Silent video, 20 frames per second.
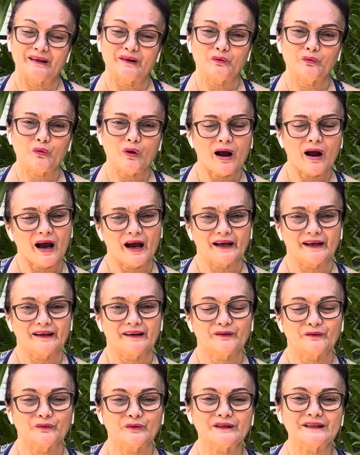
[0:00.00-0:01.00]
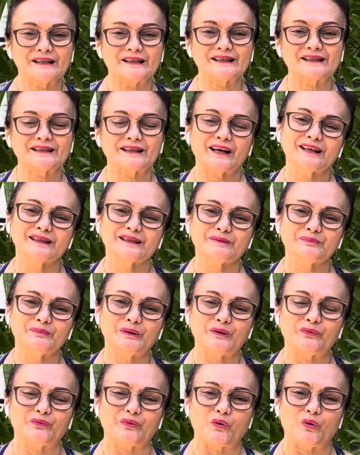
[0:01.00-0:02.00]
Why? We discussed
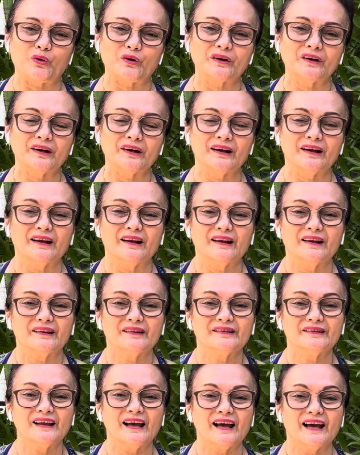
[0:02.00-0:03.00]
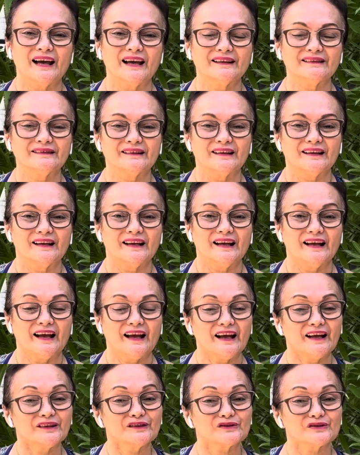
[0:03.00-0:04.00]
before that
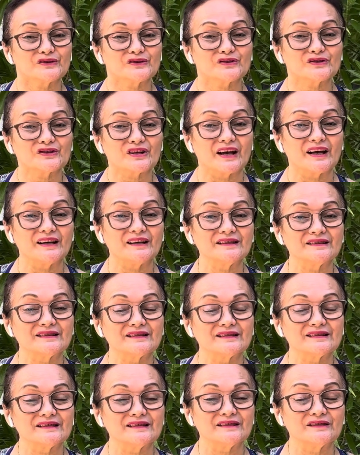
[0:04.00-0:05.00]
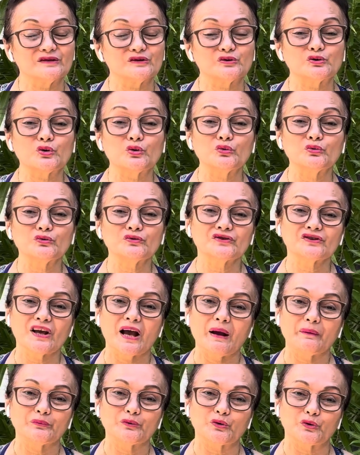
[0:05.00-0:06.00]
exercise tunes
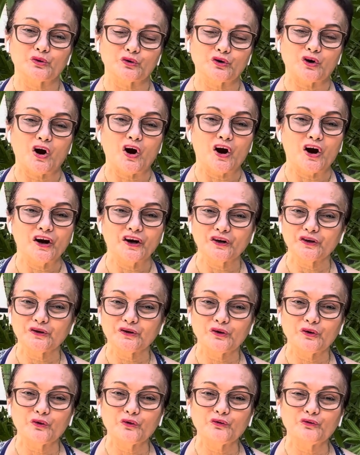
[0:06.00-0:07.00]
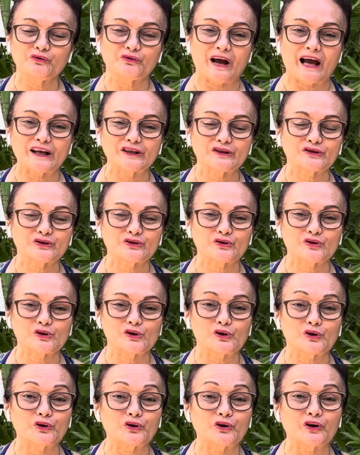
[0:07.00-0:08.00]
up your
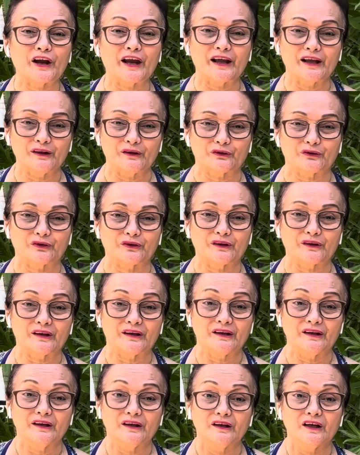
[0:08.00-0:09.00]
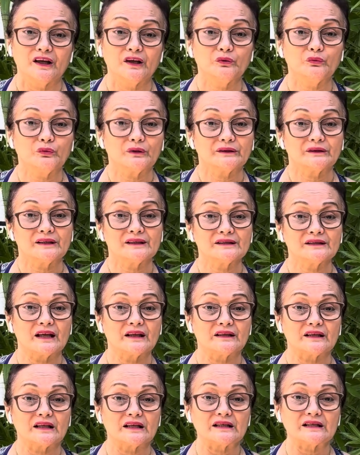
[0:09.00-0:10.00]
cardiovascular health. And what does
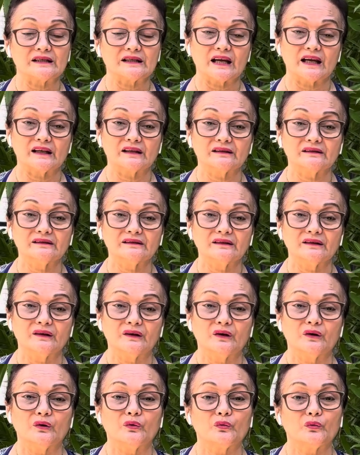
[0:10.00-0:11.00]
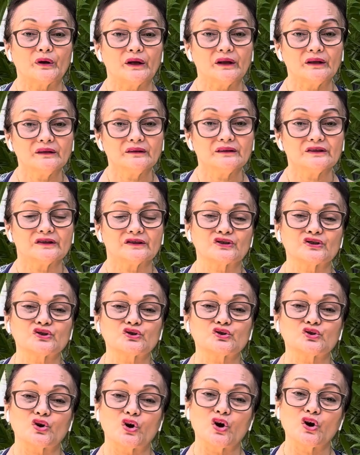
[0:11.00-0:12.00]
that entail? Well, a
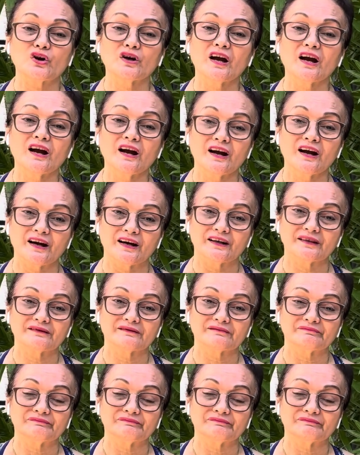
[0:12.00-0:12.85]
strong heart